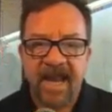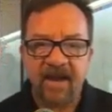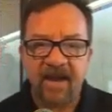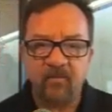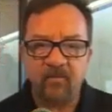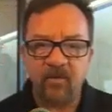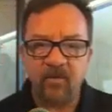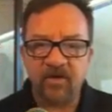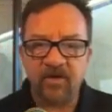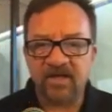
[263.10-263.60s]

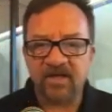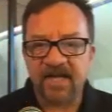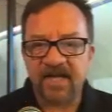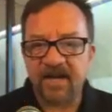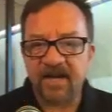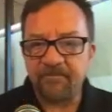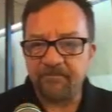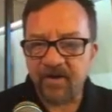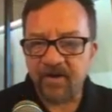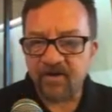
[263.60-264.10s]
And we are looking
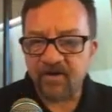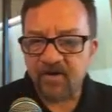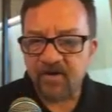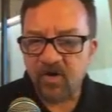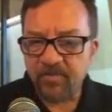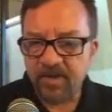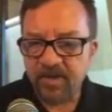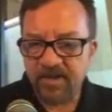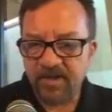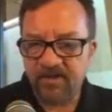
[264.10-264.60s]
at
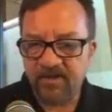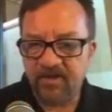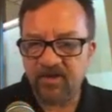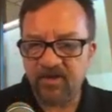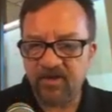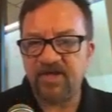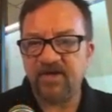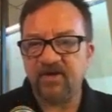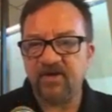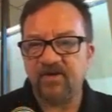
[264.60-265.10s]
Maricopa and
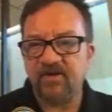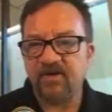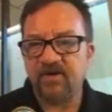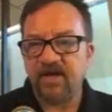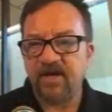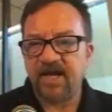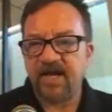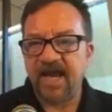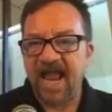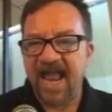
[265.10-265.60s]
Goodyear
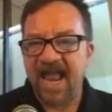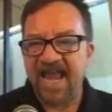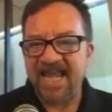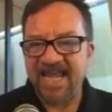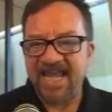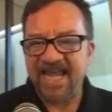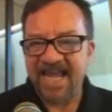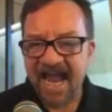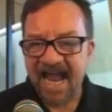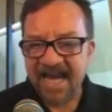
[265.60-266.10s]
at
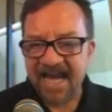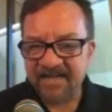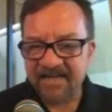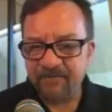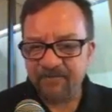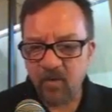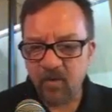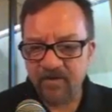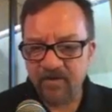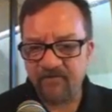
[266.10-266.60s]

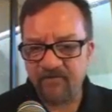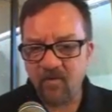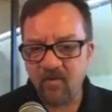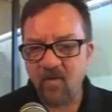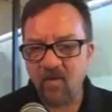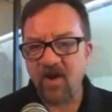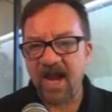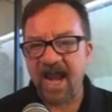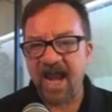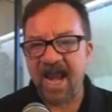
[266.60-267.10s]

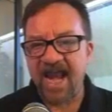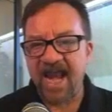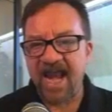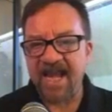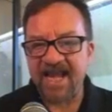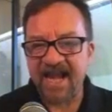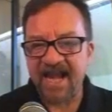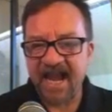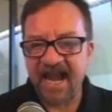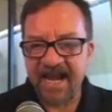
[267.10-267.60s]
90.4
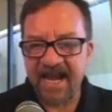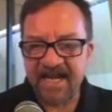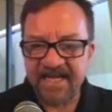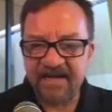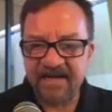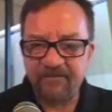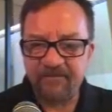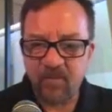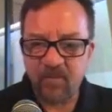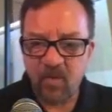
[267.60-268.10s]
and
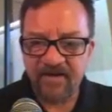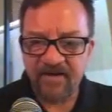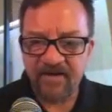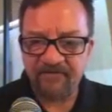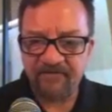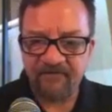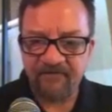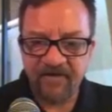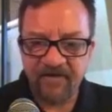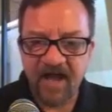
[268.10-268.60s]

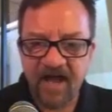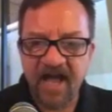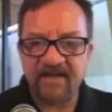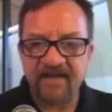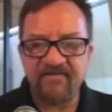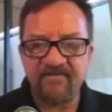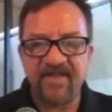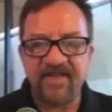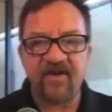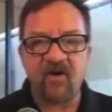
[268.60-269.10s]

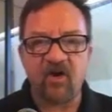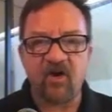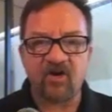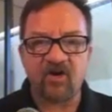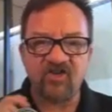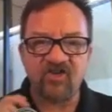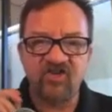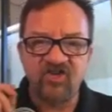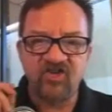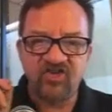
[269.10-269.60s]
90.5. They are
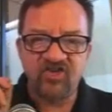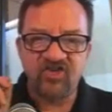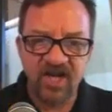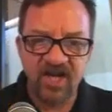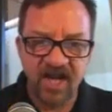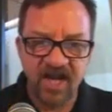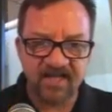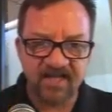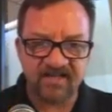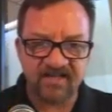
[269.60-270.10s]

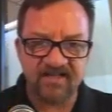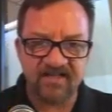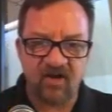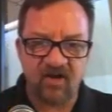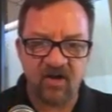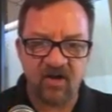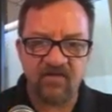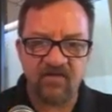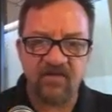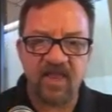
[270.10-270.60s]
just
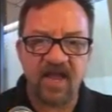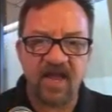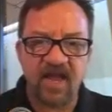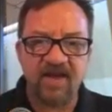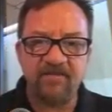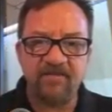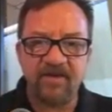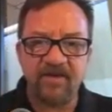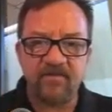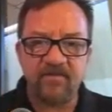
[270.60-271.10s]
on the
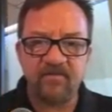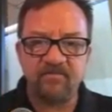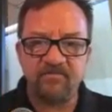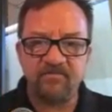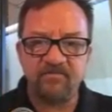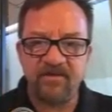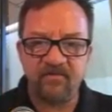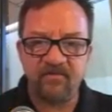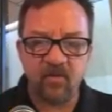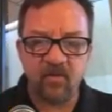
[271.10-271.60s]
line
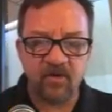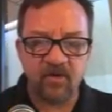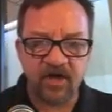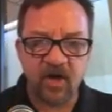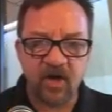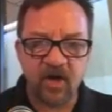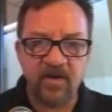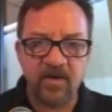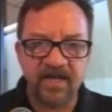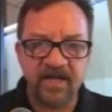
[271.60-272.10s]
before
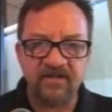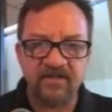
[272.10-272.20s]
going